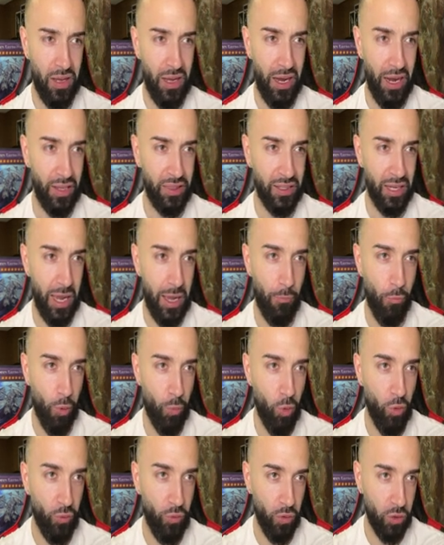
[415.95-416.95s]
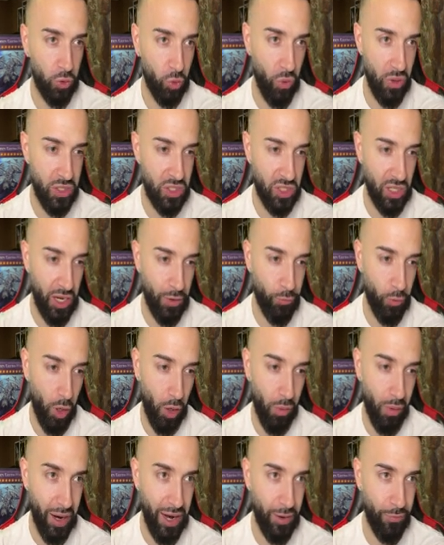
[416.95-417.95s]
I think I removed Twinsaw for
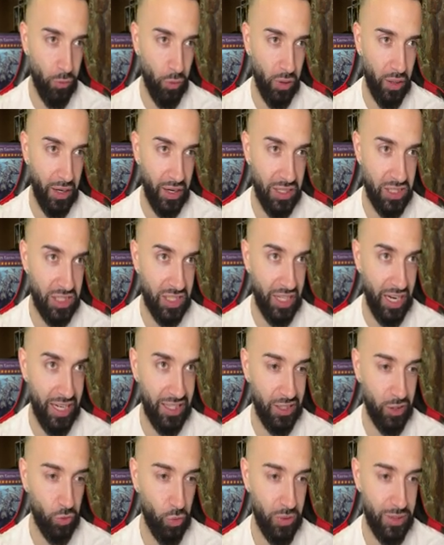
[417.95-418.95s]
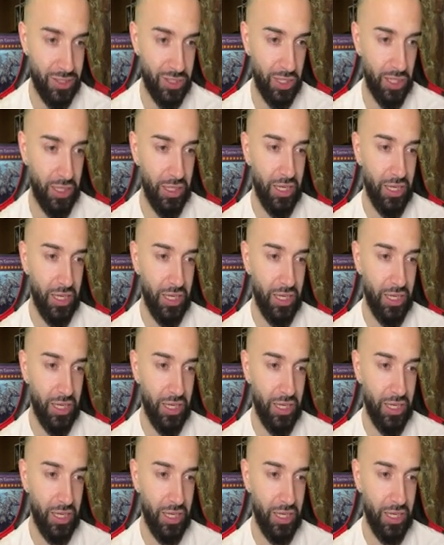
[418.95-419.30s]
Arrival and I side the Twinsaw.